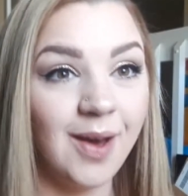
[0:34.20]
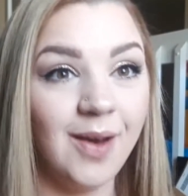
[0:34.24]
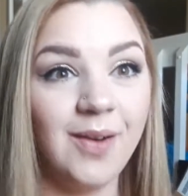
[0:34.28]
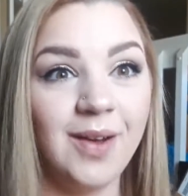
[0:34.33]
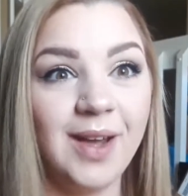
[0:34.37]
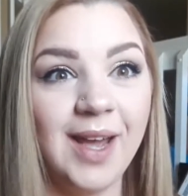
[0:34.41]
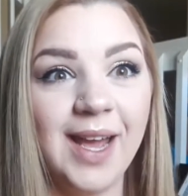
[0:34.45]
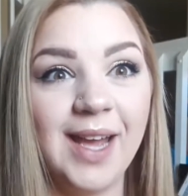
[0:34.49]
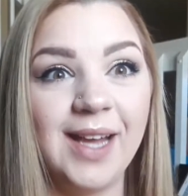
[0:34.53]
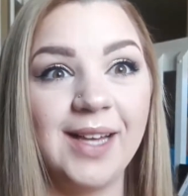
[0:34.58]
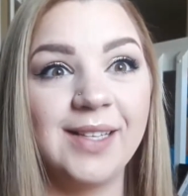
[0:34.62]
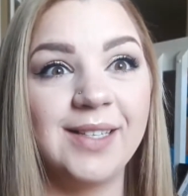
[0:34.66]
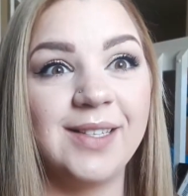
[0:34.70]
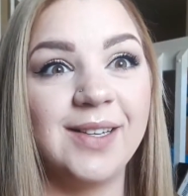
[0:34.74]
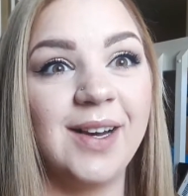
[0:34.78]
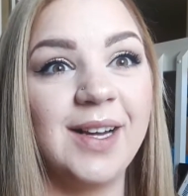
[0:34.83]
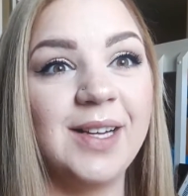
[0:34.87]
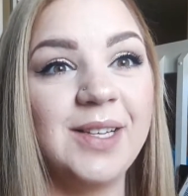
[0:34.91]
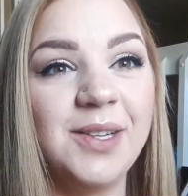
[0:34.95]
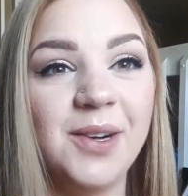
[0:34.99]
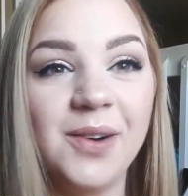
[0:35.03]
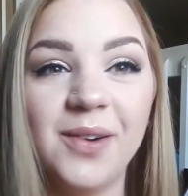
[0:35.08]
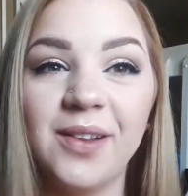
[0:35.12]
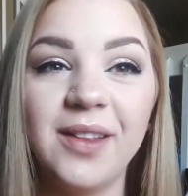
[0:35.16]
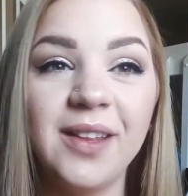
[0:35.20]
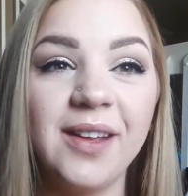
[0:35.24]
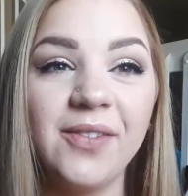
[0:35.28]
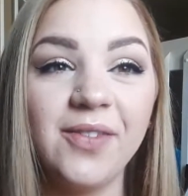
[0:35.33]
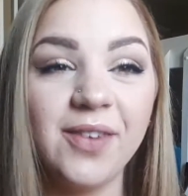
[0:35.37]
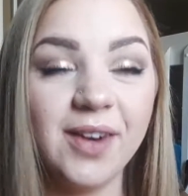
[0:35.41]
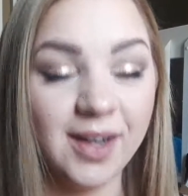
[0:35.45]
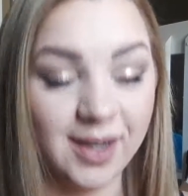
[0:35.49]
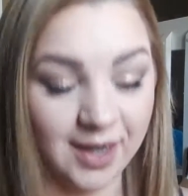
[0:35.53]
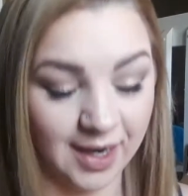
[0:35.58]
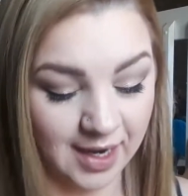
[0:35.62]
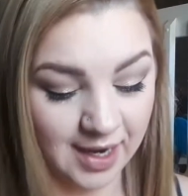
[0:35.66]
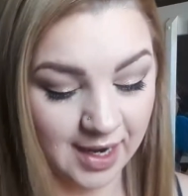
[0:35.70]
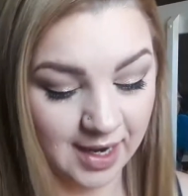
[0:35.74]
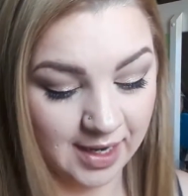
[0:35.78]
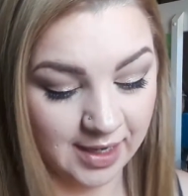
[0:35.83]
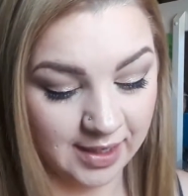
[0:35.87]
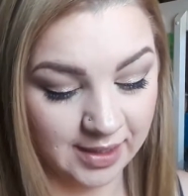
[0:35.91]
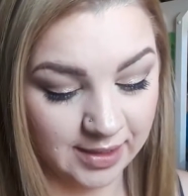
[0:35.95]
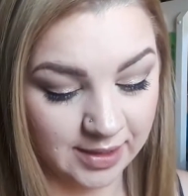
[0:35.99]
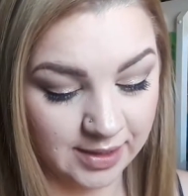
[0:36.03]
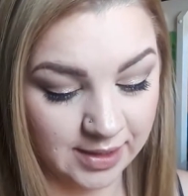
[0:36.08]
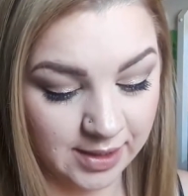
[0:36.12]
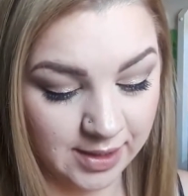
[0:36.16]
Okay, so I totally
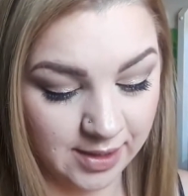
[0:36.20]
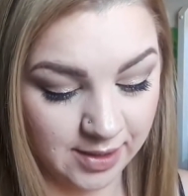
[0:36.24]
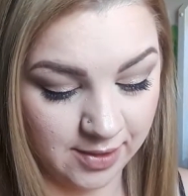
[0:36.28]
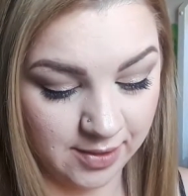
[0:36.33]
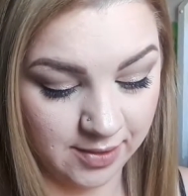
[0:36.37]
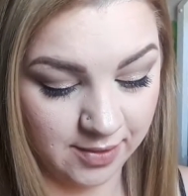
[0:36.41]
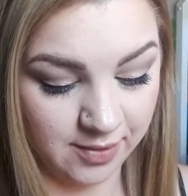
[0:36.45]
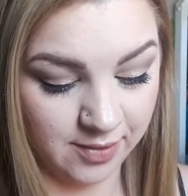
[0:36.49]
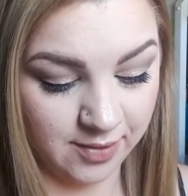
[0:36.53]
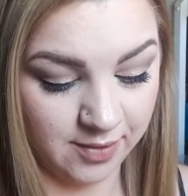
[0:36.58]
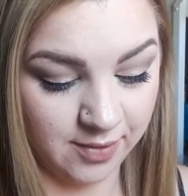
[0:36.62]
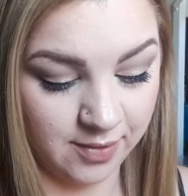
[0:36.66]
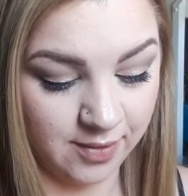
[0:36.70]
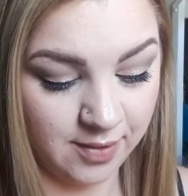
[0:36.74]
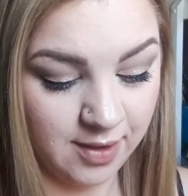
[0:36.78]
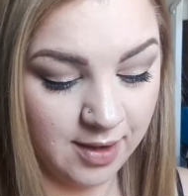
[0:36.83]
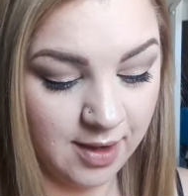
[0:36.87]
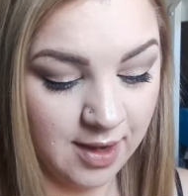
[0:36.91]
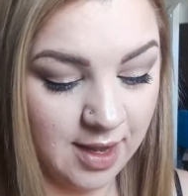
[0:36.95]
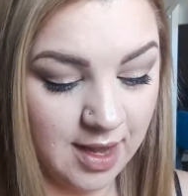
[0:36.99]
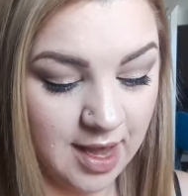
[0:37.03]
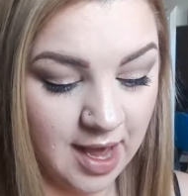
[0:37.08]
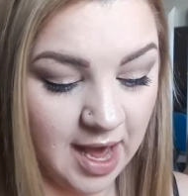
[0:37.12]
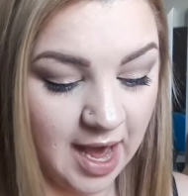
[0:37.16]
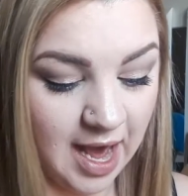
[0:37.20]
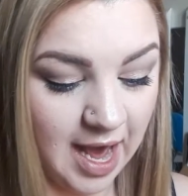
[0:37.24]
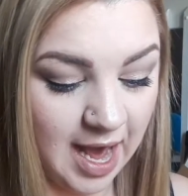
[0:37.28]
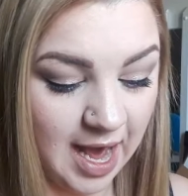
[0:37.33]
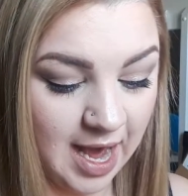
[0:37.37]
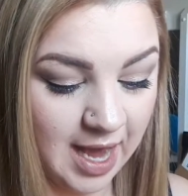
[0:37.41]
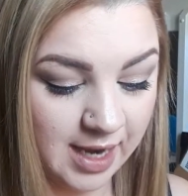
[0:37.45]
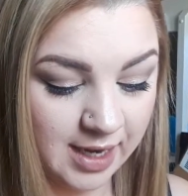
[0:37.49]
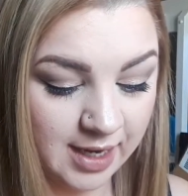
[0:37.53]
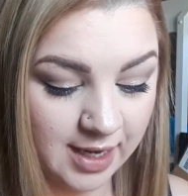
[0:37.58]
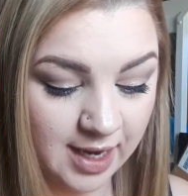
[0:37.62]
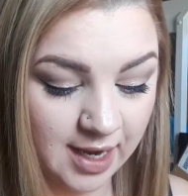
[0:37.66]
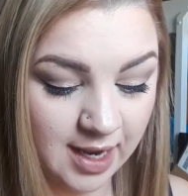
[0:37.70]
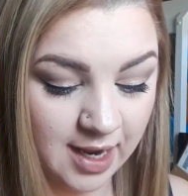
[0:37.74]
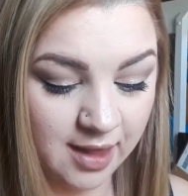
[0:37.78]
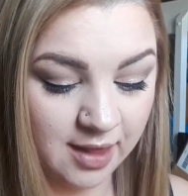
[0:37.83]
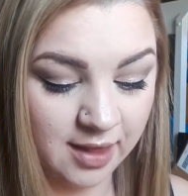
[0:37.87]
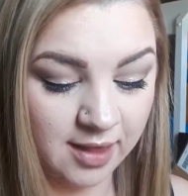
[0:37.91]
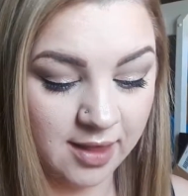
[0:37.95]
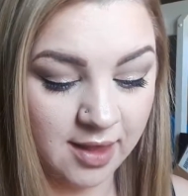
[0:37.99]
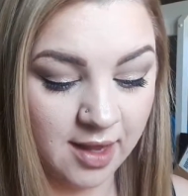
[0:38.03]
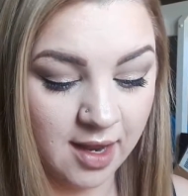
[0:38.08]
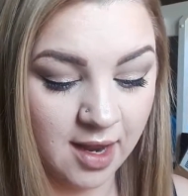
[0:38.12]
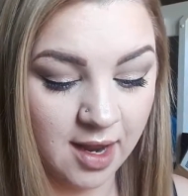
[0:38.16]
forgot to add
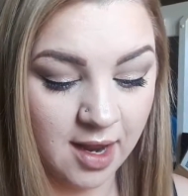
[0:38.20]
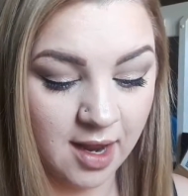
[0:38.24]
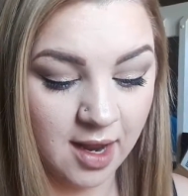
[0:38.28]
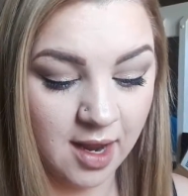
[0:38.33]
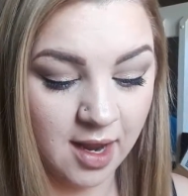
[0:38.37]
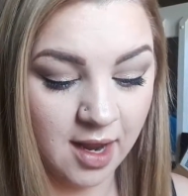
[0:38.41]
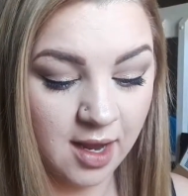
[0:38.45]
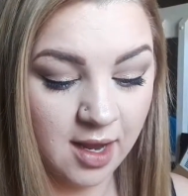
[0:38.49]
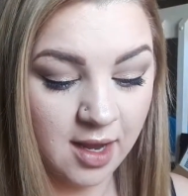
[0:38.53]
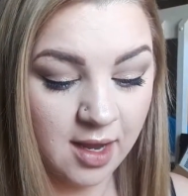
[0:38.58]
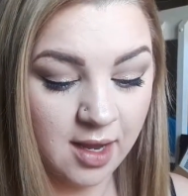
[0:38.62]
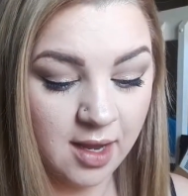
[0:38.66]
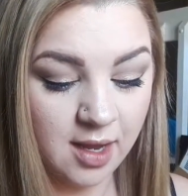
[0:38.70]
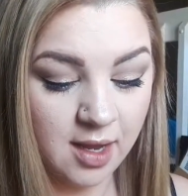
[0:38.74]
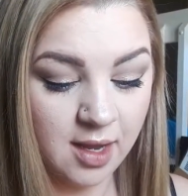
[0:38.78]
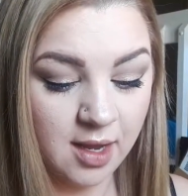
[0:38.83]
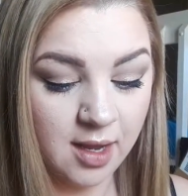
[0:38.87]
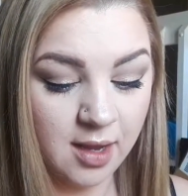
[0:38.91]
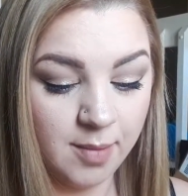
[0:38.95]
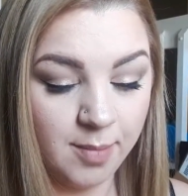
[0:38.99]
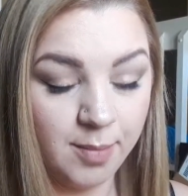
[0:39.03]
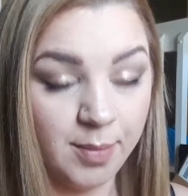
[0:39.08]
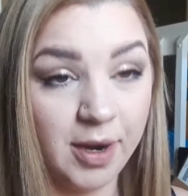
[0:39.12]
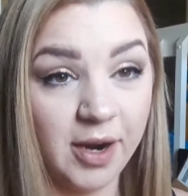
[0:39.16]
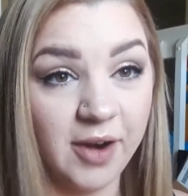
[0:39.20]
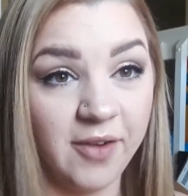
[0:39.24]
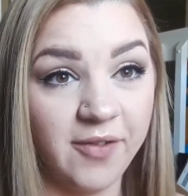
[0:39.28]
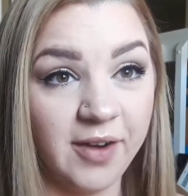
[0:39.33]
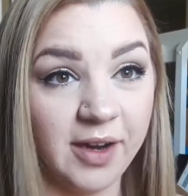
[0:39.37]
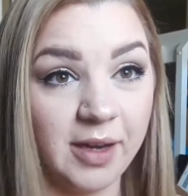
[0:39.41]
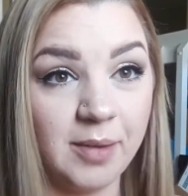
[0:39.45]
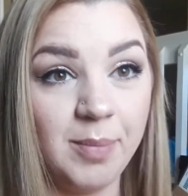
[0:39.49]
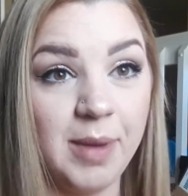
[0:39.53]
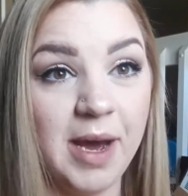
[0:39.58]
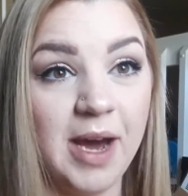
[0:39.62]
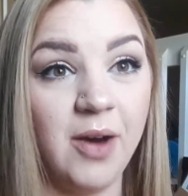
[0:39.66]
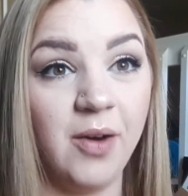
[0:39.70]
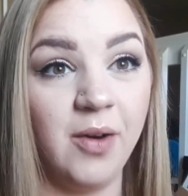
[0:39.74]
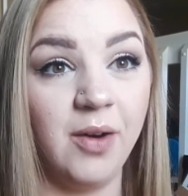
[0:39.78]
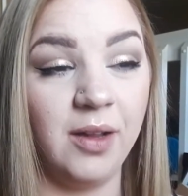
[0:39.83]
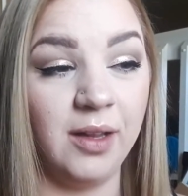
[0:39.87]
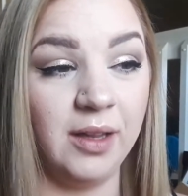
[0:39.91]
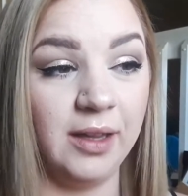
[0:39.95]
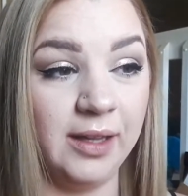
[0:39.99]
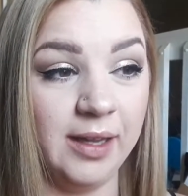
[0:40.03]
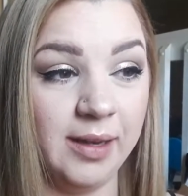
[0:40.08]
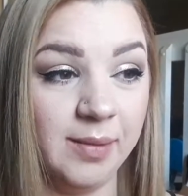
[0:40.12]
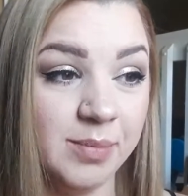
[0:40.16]
in the Perfect
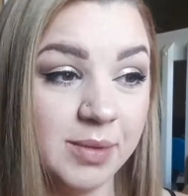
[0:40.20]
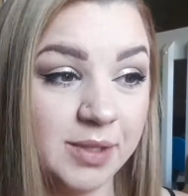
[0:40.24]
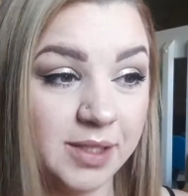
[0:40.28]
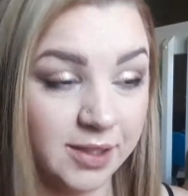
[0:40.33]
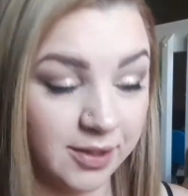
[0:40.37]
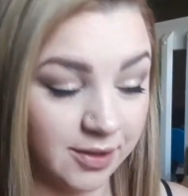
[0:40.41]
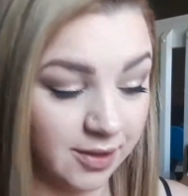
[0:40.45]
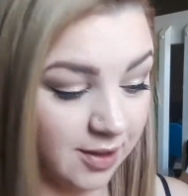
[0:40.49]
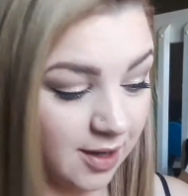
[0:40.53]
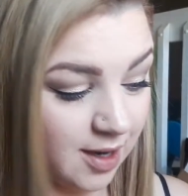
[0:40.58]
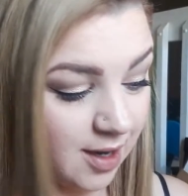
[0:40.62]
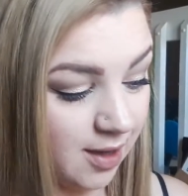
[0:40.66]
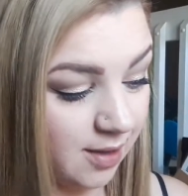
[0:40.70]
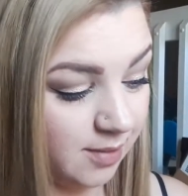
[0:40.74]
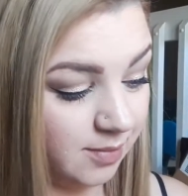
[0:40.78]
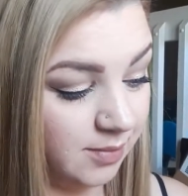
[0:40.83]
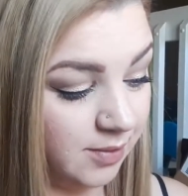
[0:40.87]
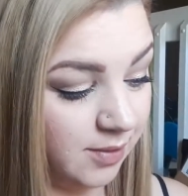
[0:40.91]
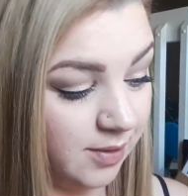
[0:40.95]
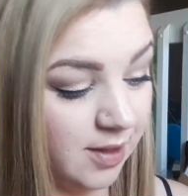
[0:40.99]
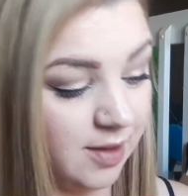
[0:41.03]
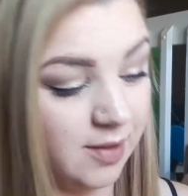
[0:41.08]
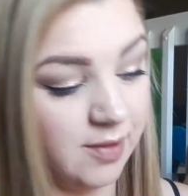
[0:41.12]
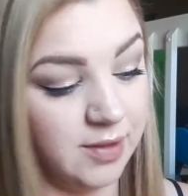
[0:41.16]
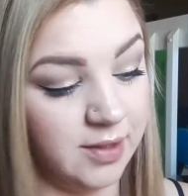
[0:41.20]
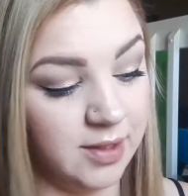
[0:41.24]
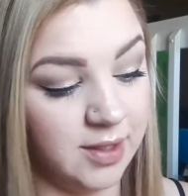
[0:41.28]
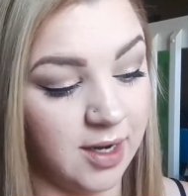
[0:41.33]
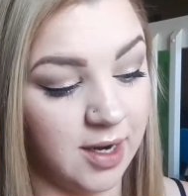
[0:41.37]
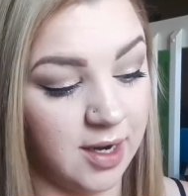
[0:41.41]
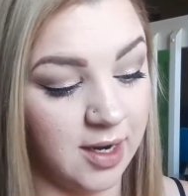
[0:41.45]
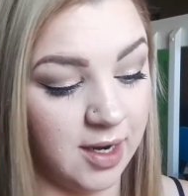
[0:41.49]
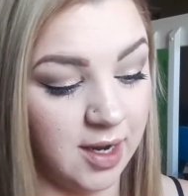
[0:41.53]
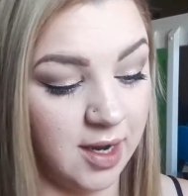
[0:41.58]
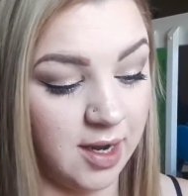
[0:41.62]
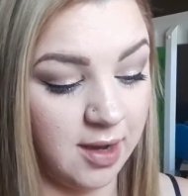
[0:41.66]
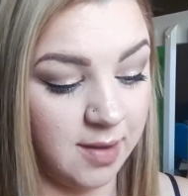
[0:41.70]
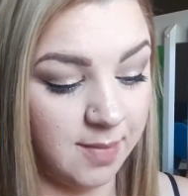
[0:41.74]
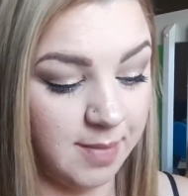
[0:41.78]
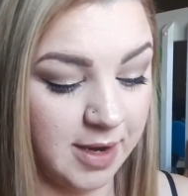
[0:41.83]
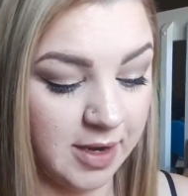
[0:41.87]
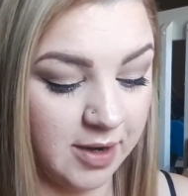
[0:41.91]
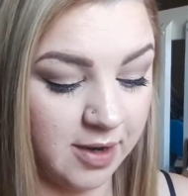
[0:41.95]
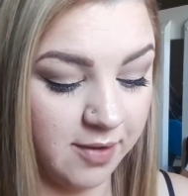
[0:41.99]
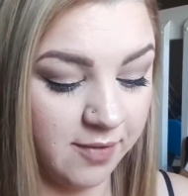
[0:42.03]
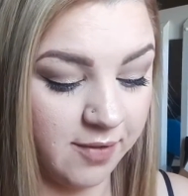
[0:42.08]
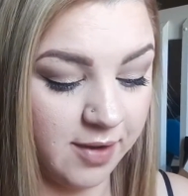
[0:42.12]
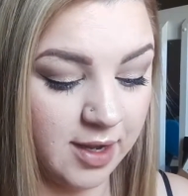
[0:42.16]
Pout lip scrubs when I was talking
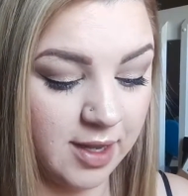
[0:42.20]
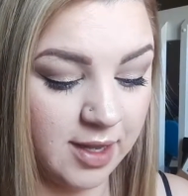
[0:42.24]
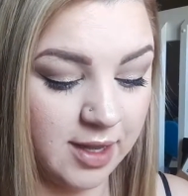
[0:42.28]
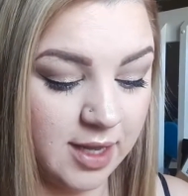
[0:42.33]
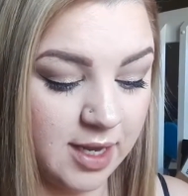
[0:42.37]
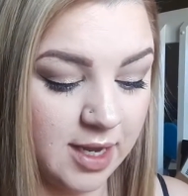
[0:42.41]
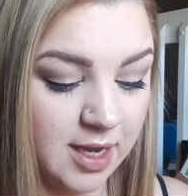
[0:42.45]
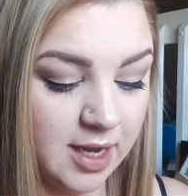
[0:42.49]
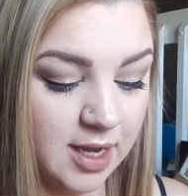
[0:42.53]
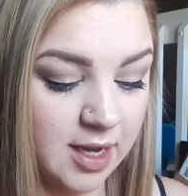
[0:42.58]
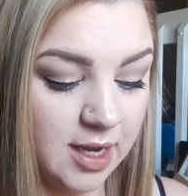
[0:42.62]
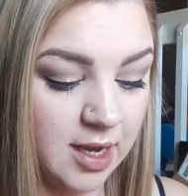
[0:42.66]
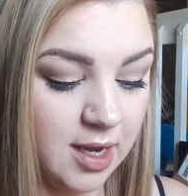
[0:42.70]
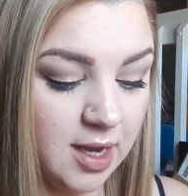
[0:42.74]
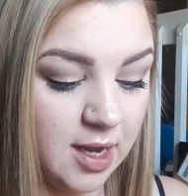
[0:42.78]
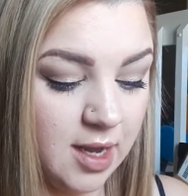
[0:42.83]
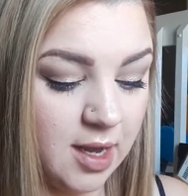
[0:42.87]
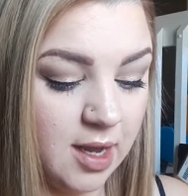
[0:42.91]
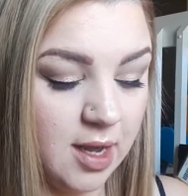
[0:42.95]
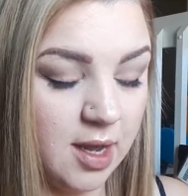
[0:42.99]
about everything.